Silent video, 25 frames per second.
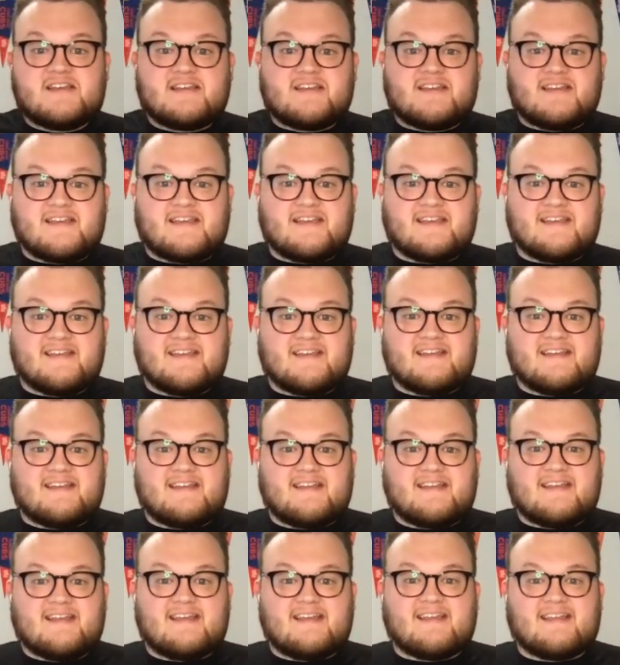
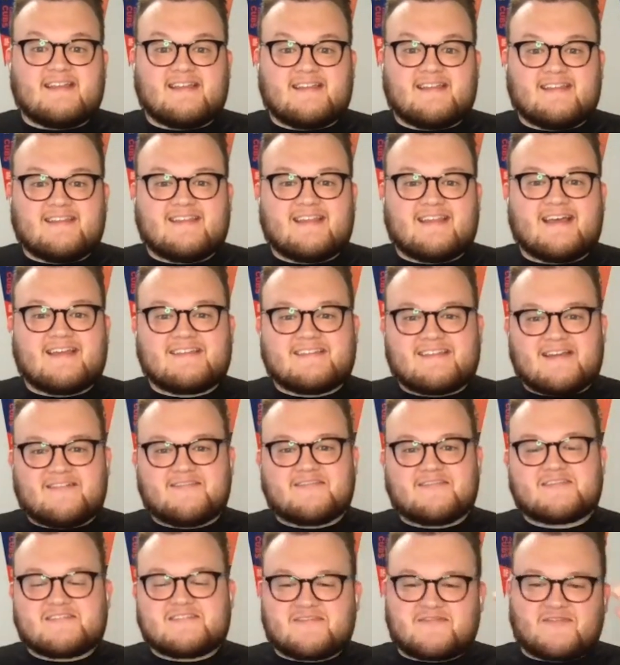that
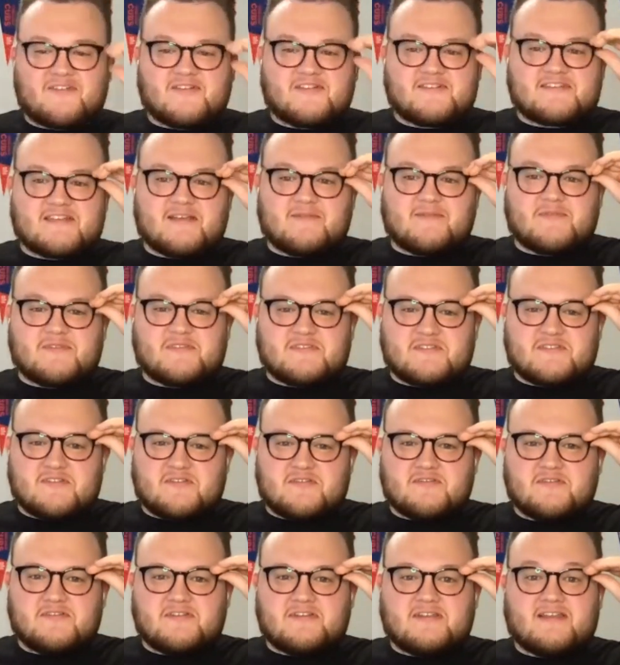was the first
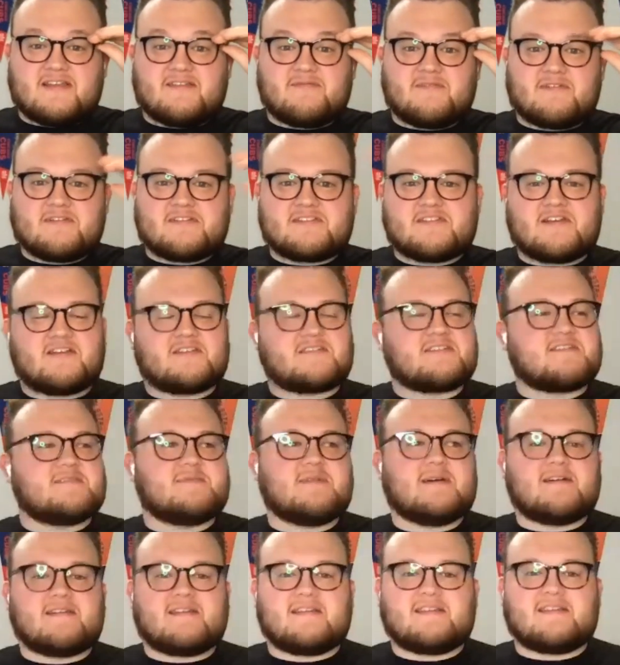episode, and we talked
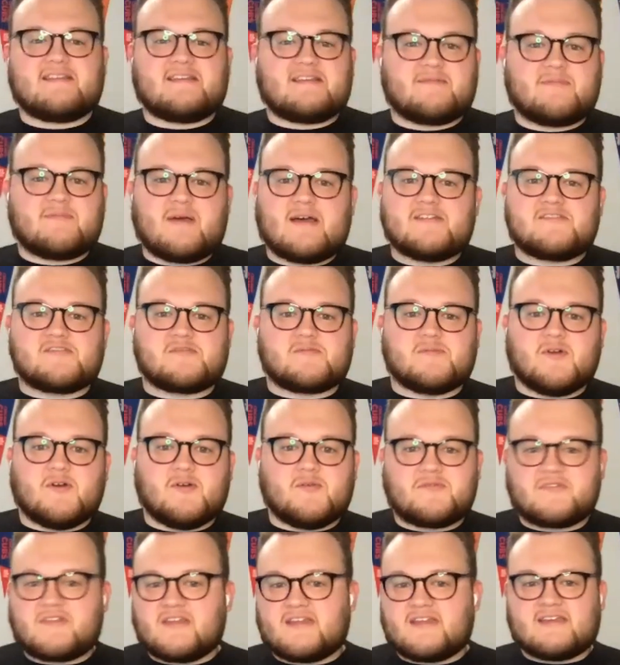about I think Patrick
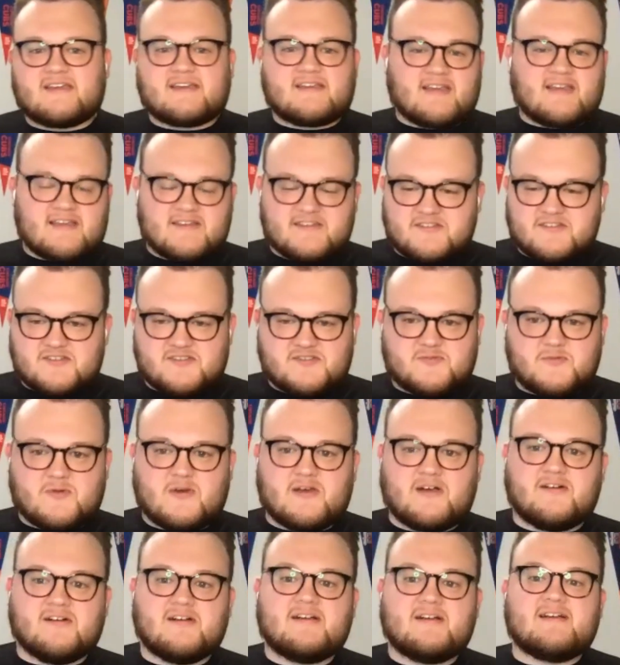Mahomes getting engaged as
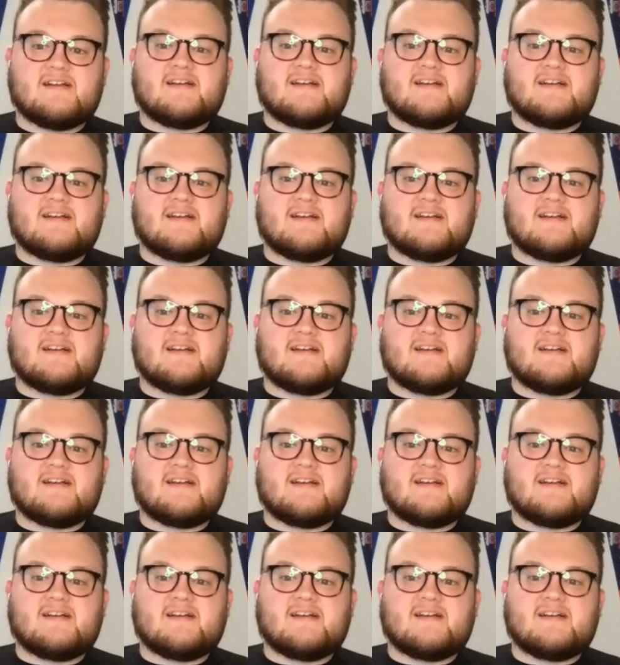well,